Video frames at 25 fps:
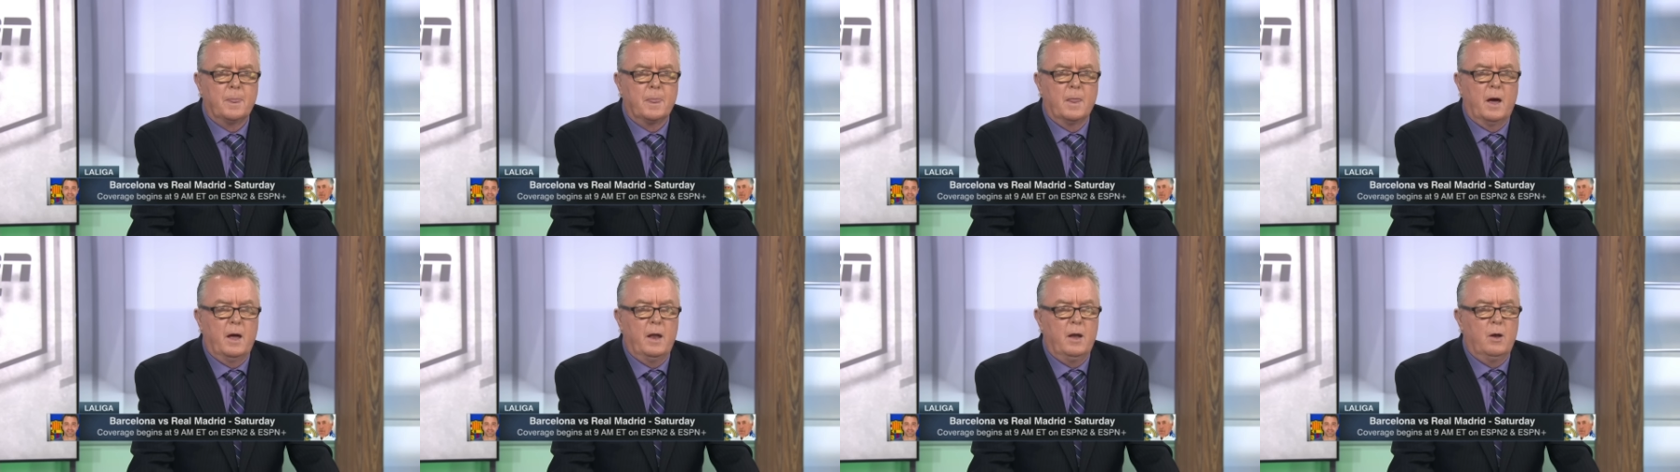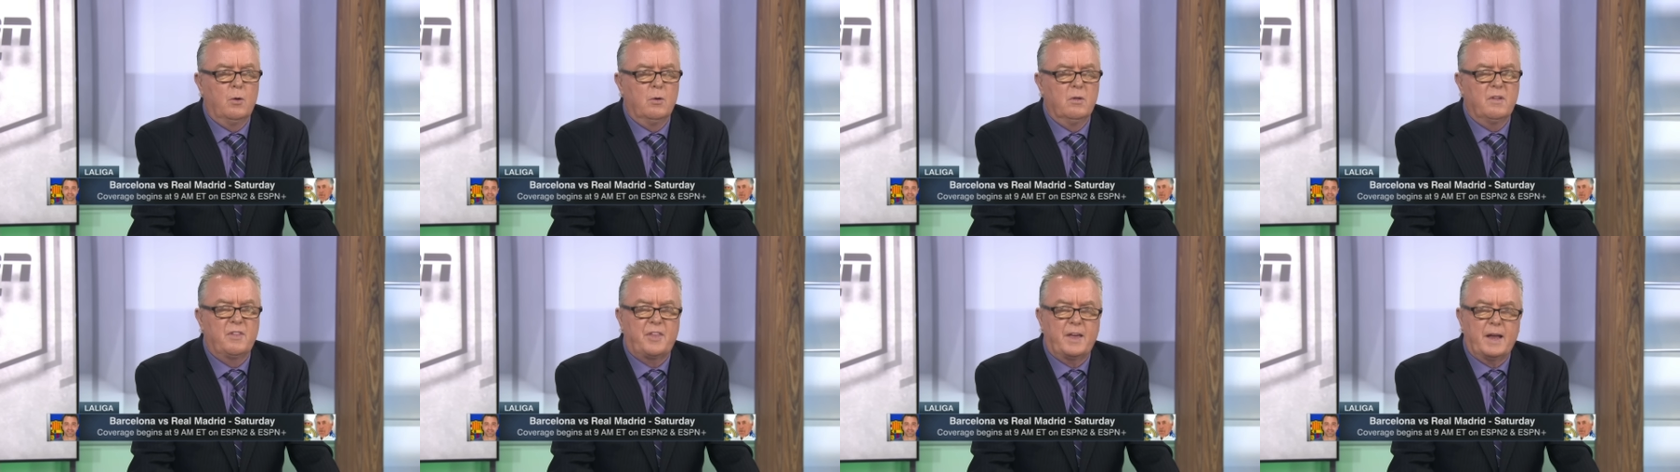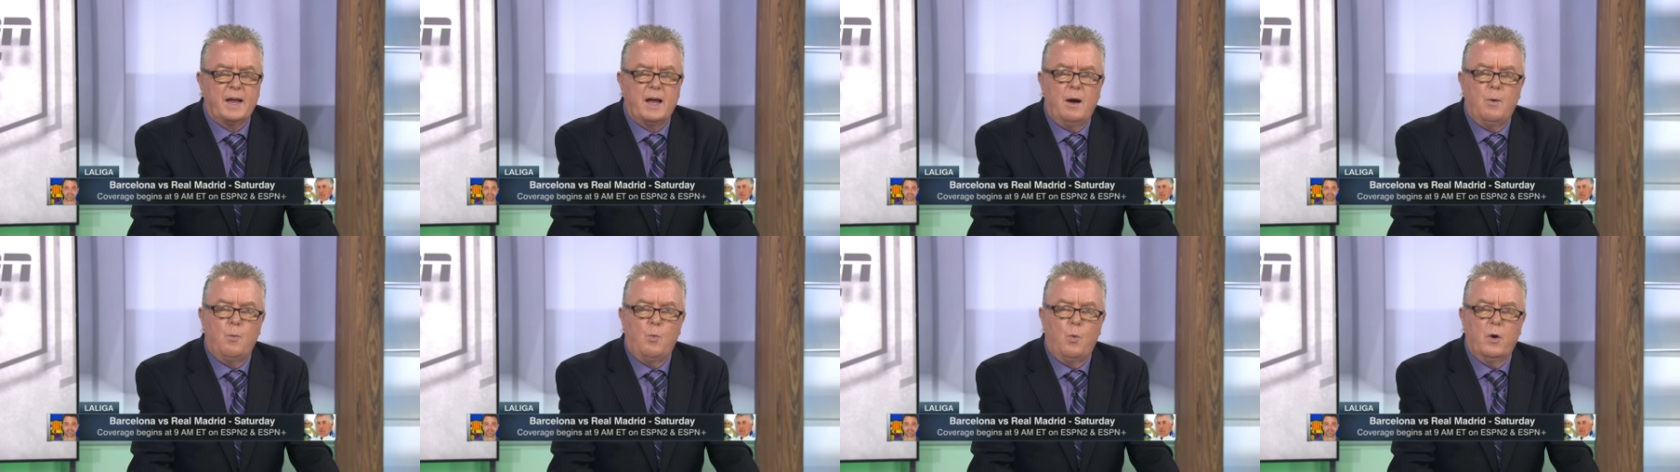And the only
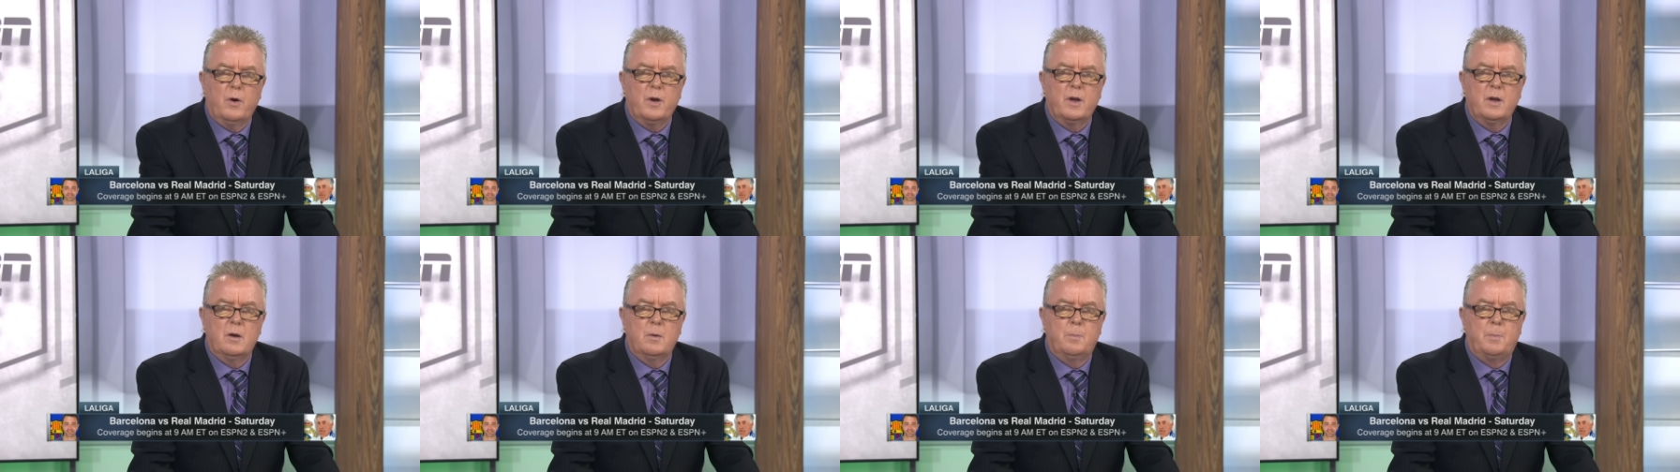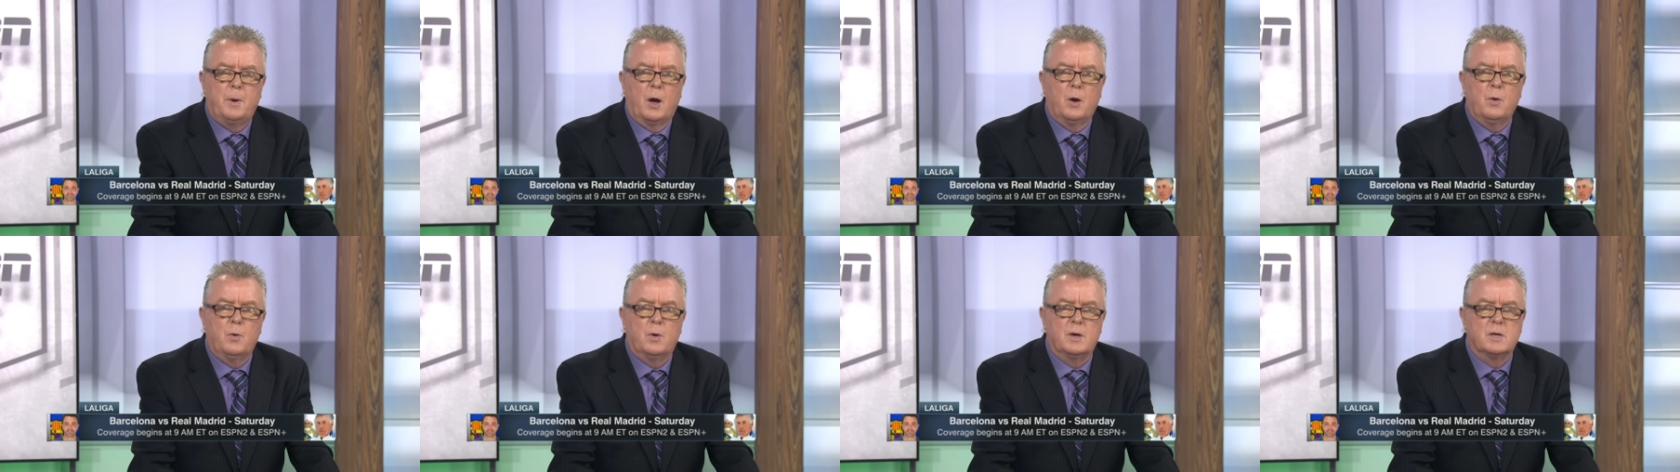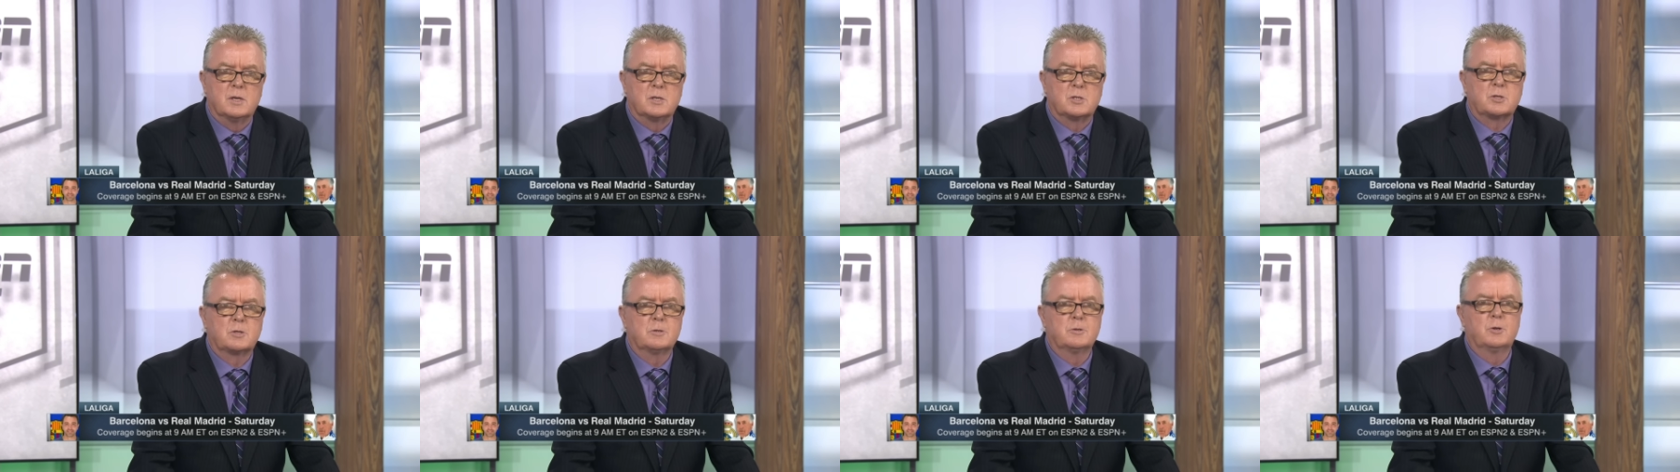thing I'm worried about
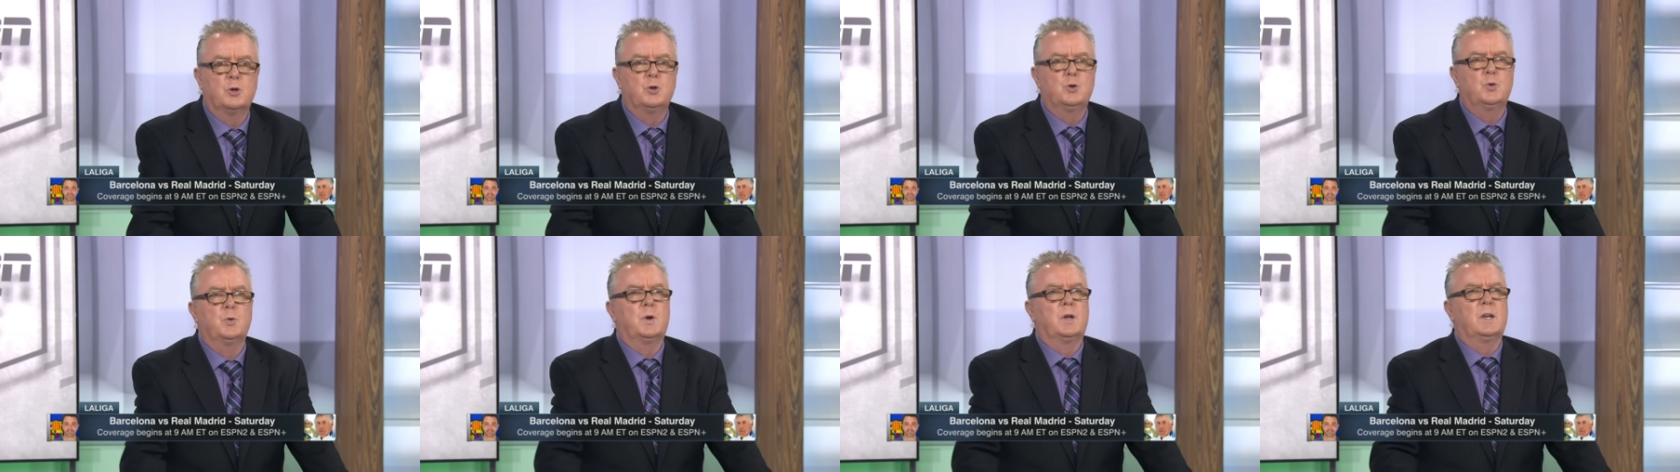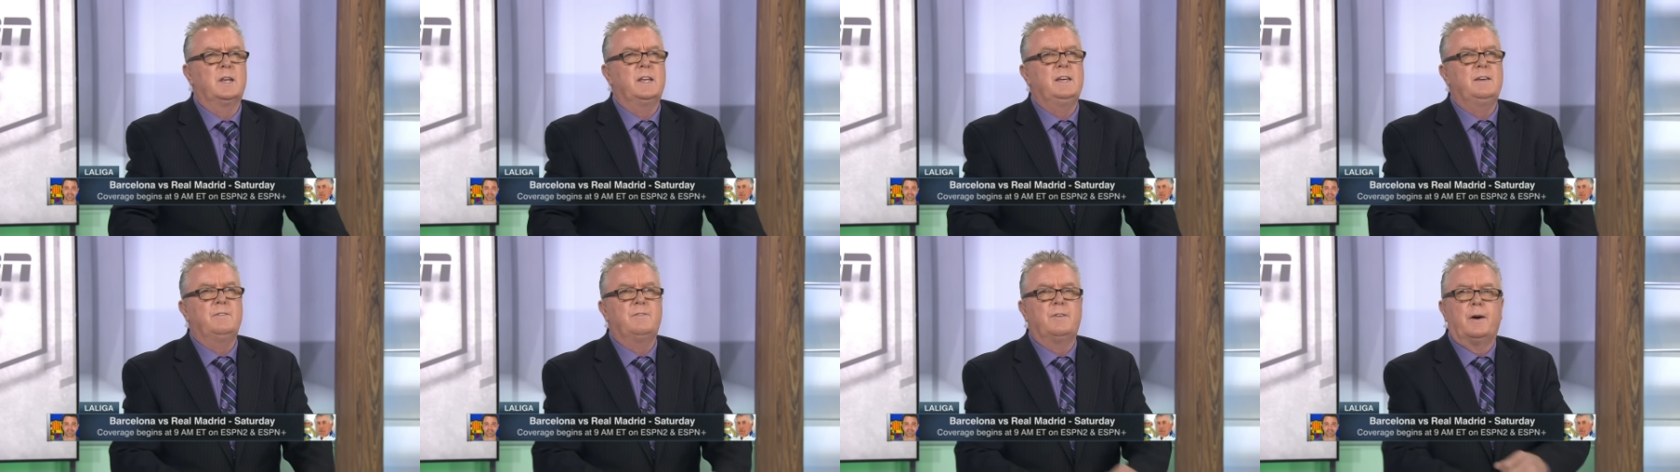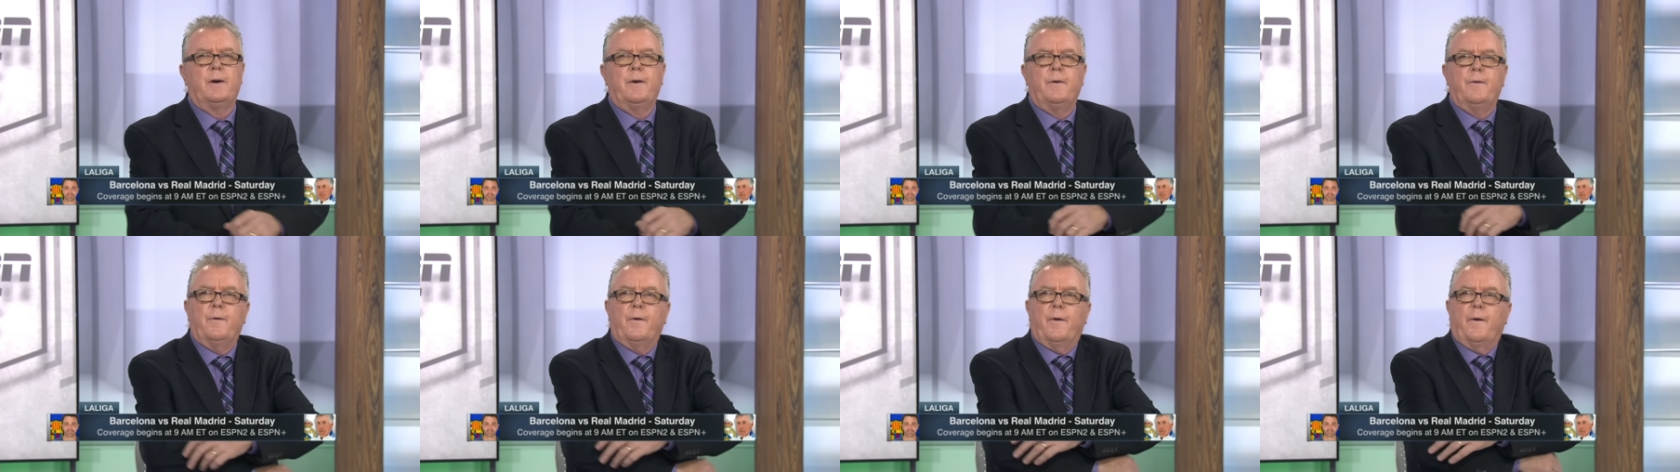is, who do I leave
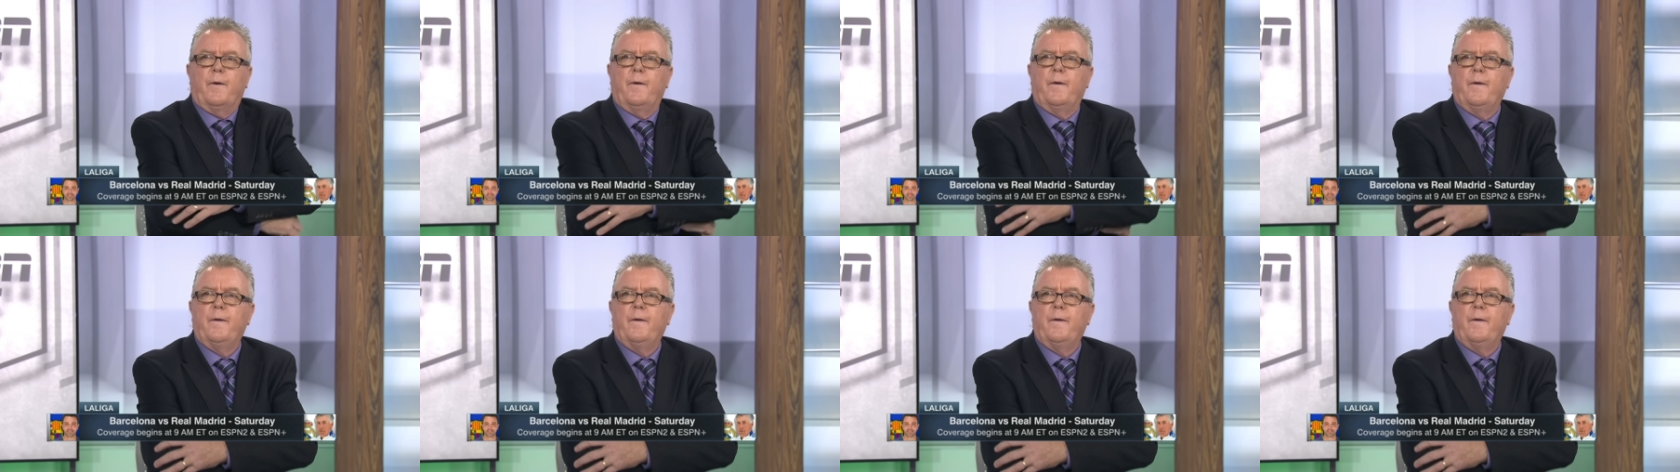out?